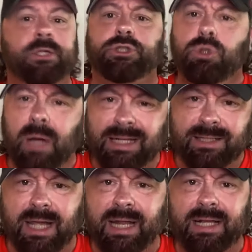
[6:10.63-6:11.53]
Two
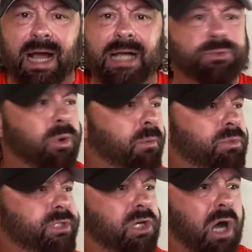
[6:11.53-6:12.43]
athletic guys. One of them
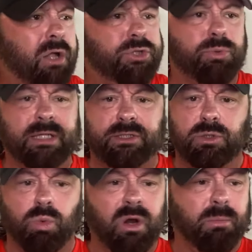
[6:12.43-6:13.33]
was a college
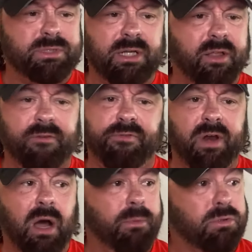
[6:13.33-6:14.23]
wrestler. One of them was another
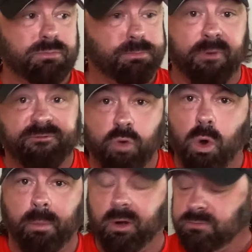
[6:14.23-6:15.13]
phenomenal
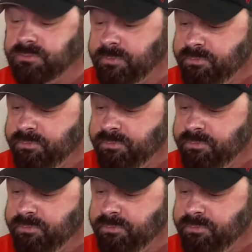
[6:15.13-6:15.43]
performer.